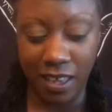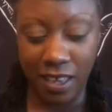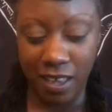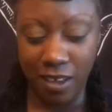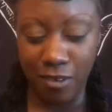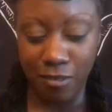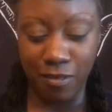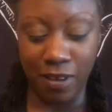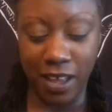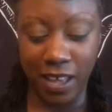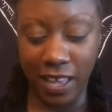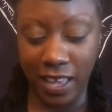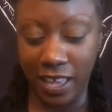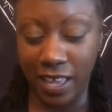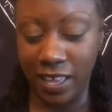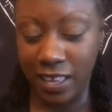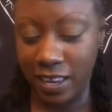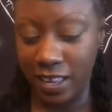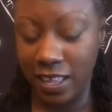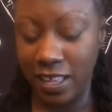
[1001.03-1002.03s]

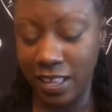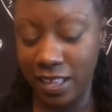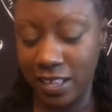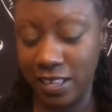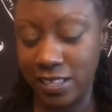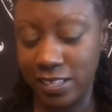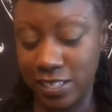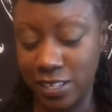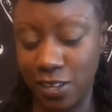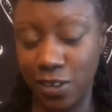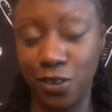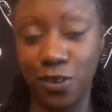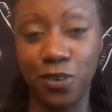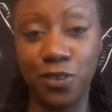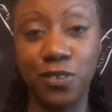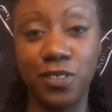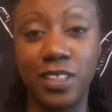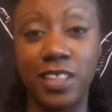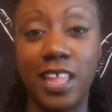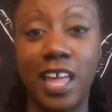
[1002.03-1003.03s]
Right? So
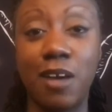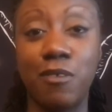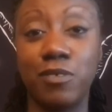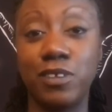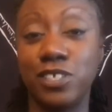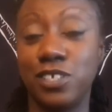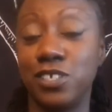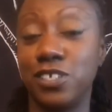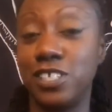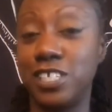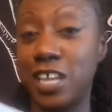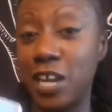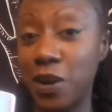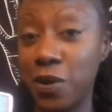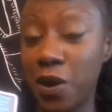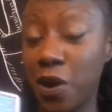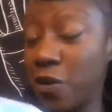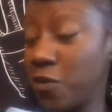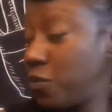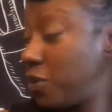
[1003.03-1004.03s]
that was your
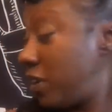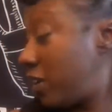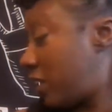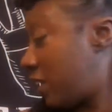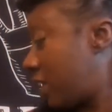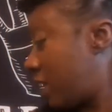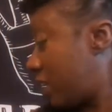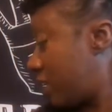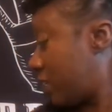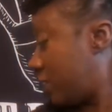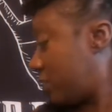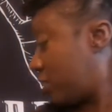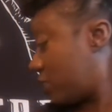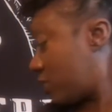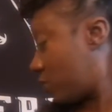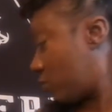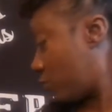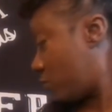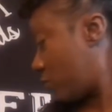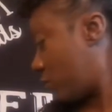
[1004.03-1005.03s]
tarot reading, and I
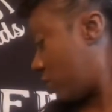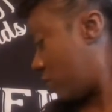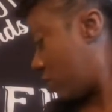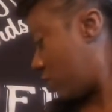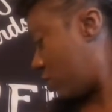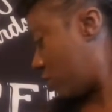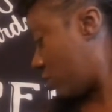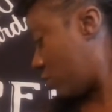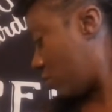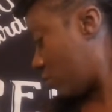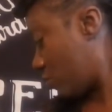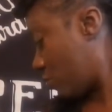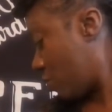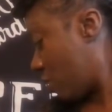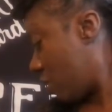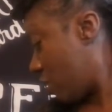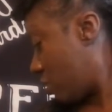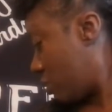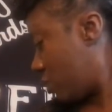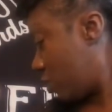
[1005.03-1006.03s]
just wanted to
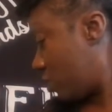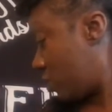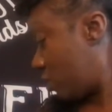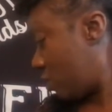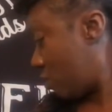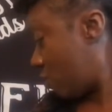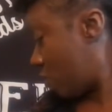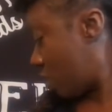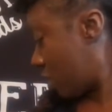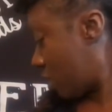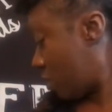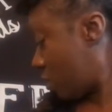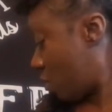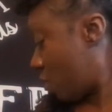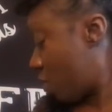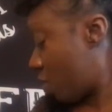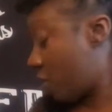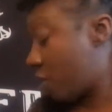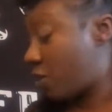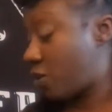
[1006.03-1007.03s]
do an
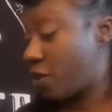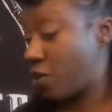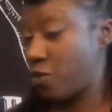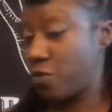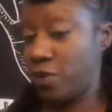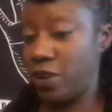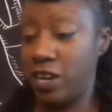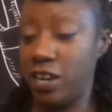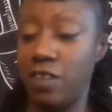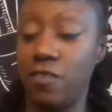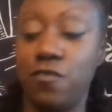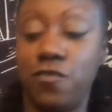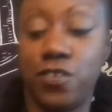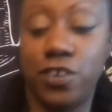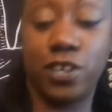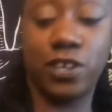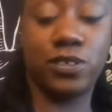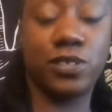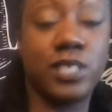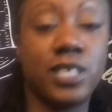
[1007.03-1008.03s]
oracle reading for
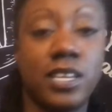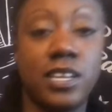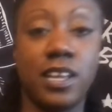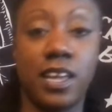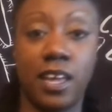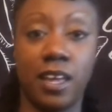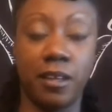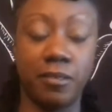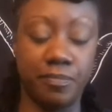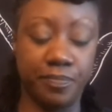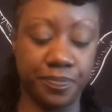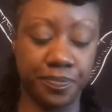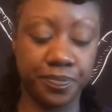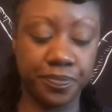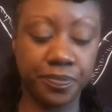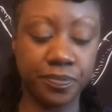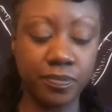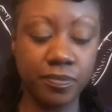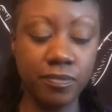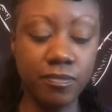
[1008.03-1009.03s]
you today.
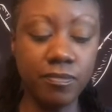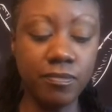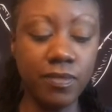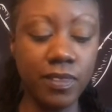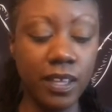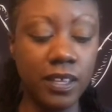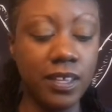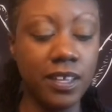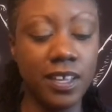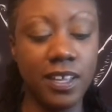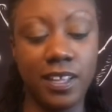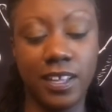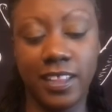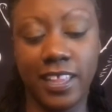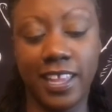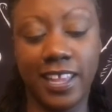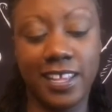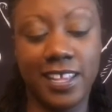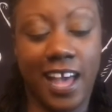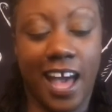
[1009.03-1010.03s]
Like
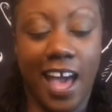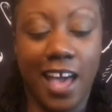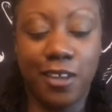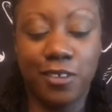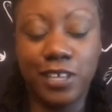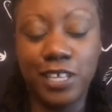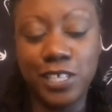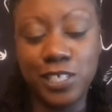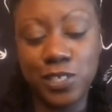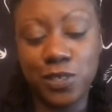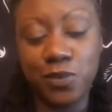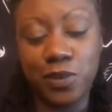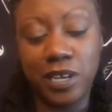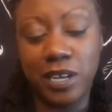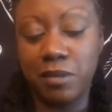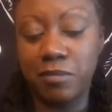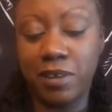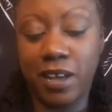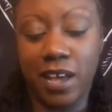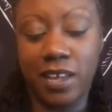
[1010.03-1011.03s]
I only do what
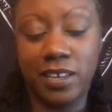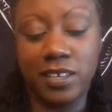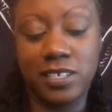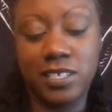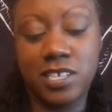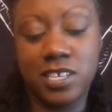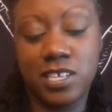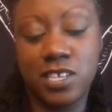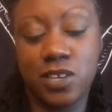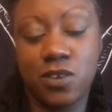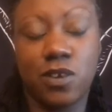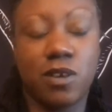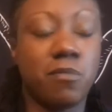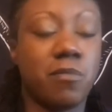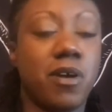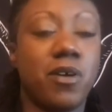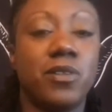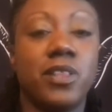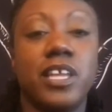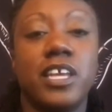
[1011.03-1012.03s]
I'm guided to do. I'm
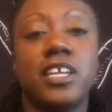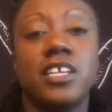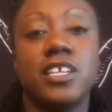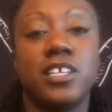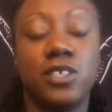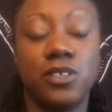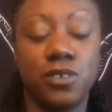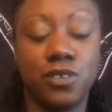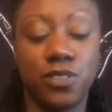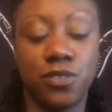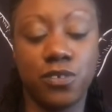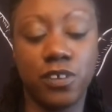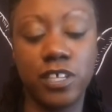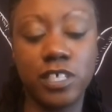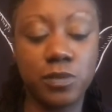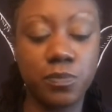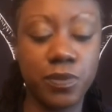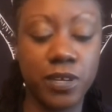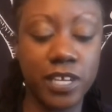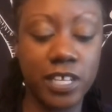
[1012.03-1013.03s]
only going to do 3
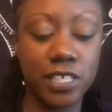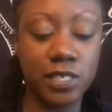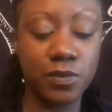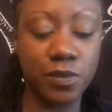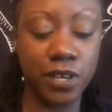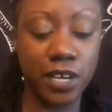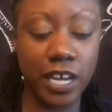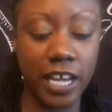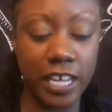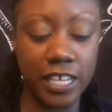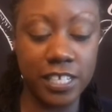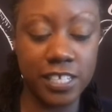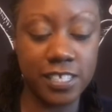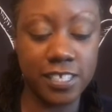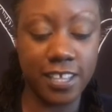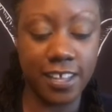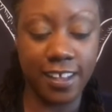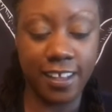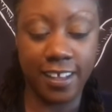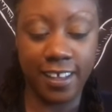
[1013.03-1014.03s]
spreads for each
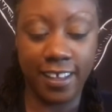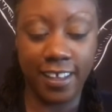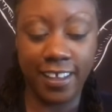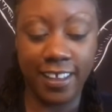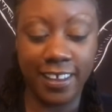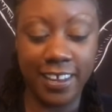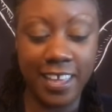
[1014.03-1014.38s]
sign.